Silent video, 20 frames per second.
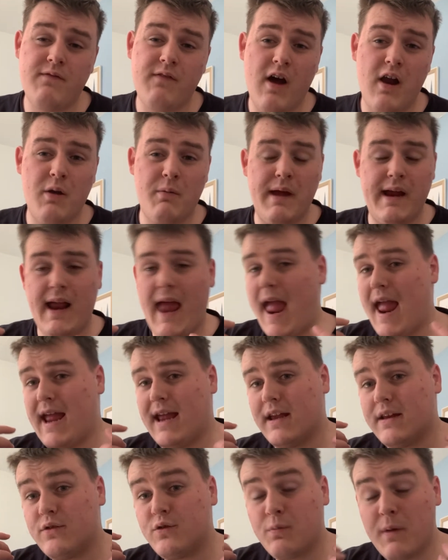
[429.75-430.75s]
following
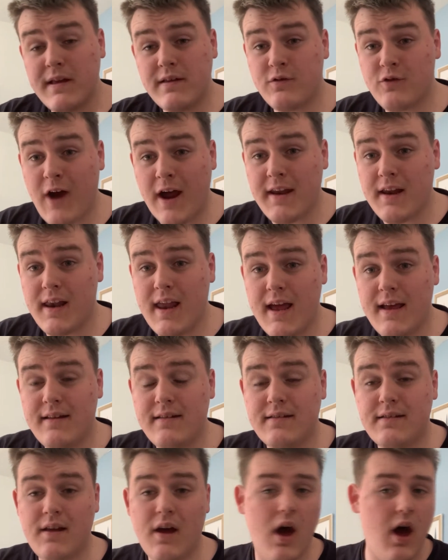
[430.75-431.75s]
a Twitter
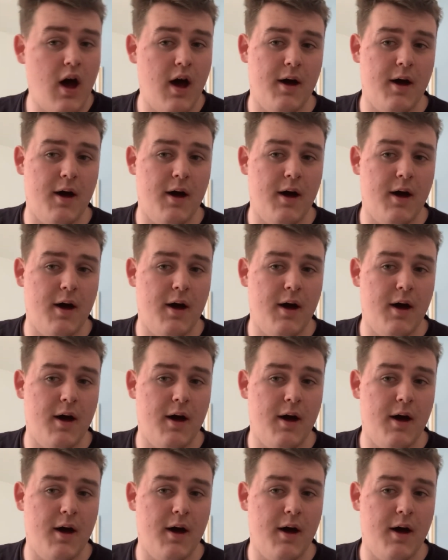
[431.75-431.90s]
analyst,